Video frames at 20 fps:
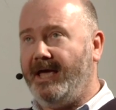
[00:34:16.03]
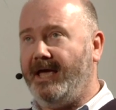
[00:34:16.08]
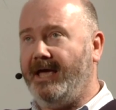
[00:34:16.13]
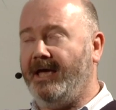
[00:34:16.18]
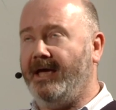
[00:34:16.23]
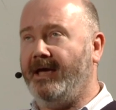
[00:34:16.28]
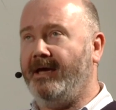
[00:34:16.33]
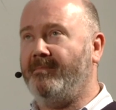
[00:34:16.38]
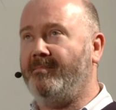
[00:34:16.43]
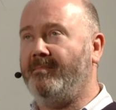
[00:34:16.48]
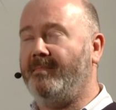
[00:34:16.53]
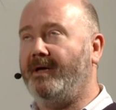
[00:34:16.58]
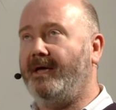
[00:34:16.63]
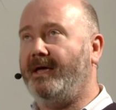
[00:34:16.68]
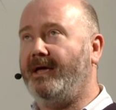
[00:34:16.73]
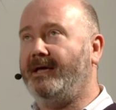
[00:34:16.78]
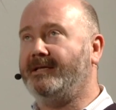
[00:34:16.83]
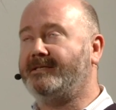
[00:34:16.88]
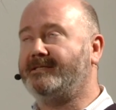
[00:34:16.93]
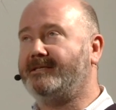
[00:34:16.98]
Um,
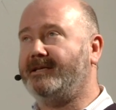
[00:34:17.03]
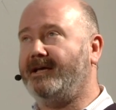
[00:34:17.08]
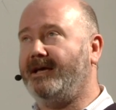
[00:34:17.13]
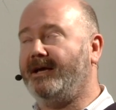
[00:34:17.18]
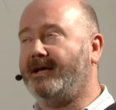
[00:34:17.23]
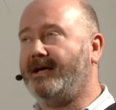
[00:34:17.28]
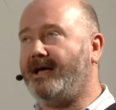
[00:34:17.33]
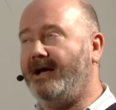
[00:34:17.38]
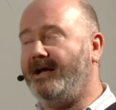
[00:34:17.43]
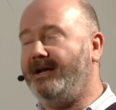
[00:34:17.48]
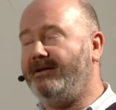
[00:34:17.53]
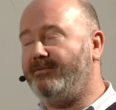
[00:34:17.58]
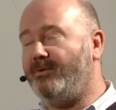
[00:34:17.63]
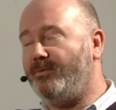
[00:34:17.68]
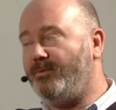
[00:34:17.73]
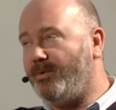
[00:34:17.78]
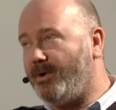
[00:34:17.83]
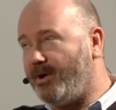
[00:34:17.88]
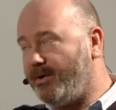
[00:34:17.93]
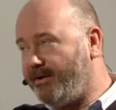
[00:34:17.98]
it's a kind of
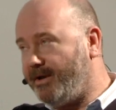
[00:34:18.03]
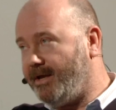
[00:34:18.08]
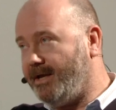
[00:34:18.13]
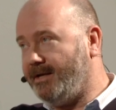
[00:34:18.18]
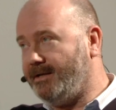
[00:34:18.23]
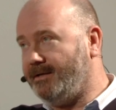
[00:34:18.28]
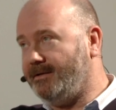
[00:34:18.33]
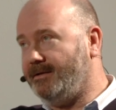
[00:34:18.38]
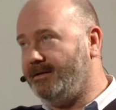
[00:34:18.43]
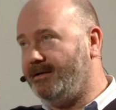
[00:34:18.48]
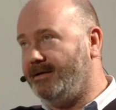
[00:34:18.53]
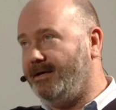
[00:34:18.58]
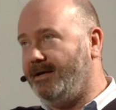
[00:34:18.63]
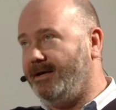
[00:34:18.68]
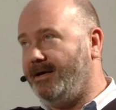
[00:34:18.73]
a worrying